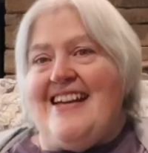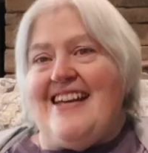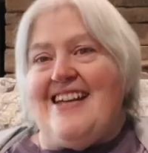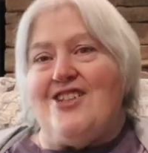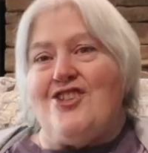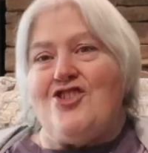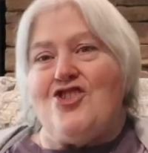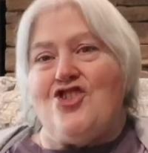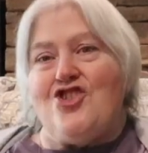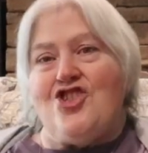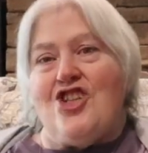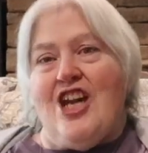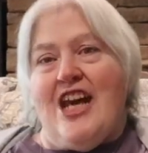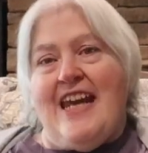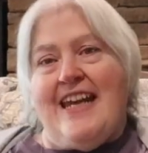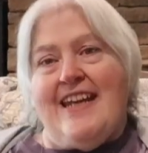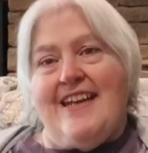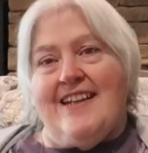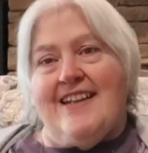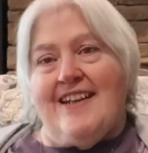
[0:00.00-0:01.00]
It's
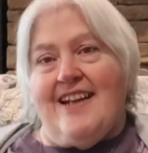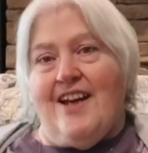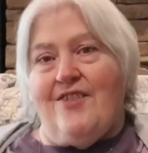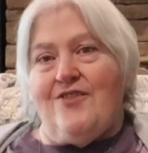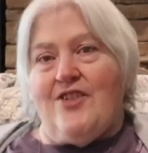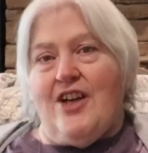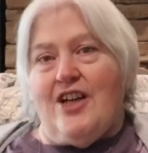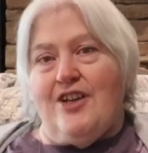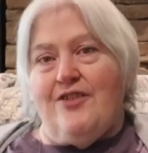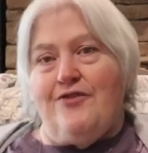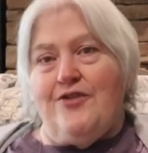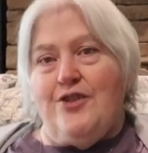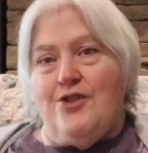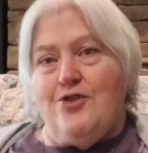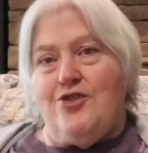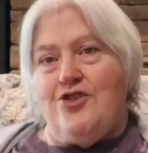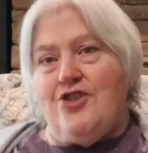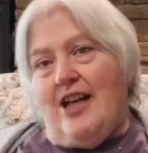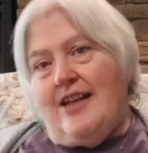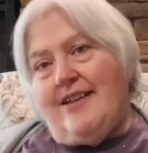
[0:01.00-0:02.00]
Jane, and I've got a few
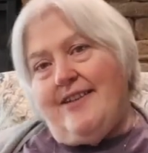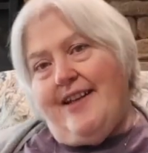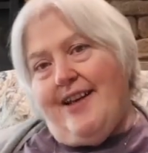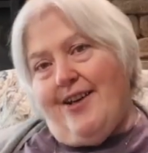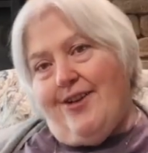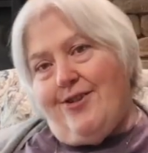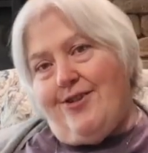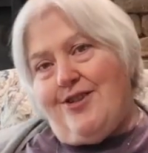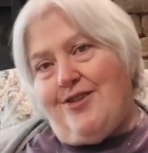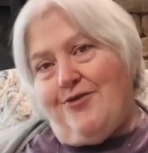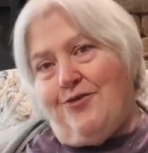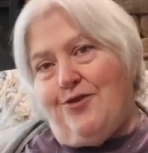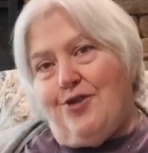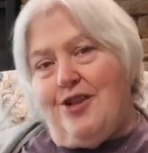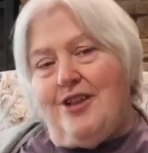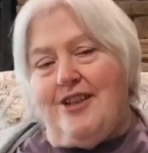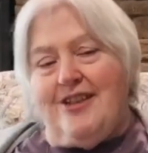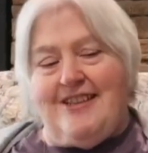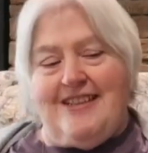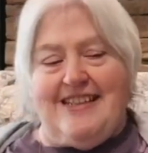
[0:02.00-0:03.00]
shout-outs for
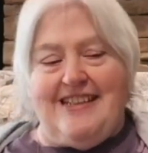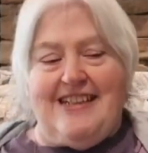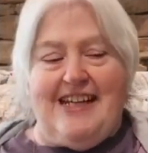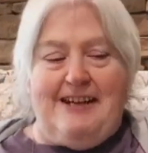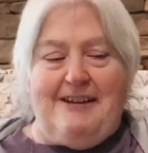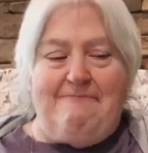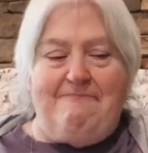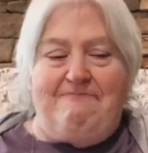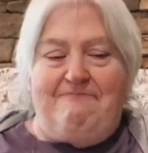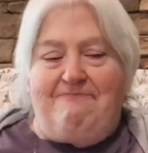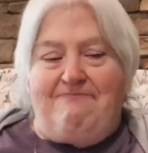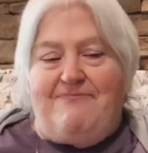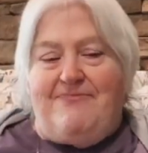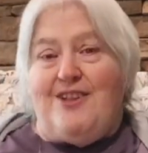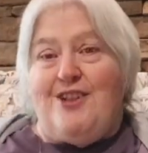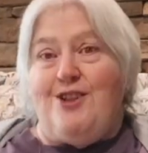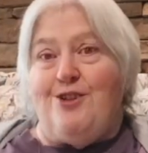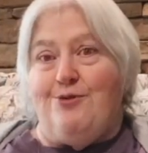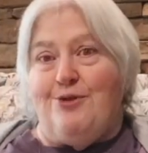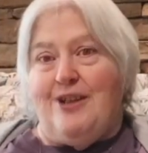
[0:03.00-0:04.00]
you today.
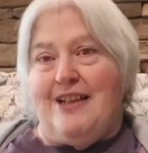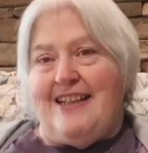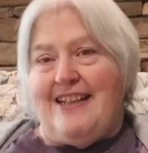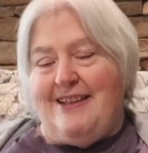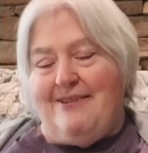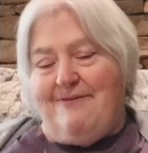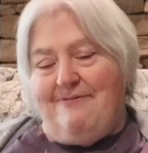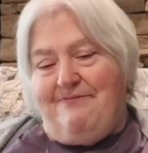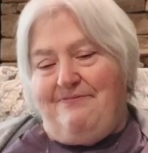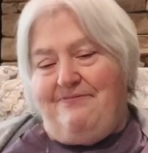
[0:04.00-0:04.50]
You ready?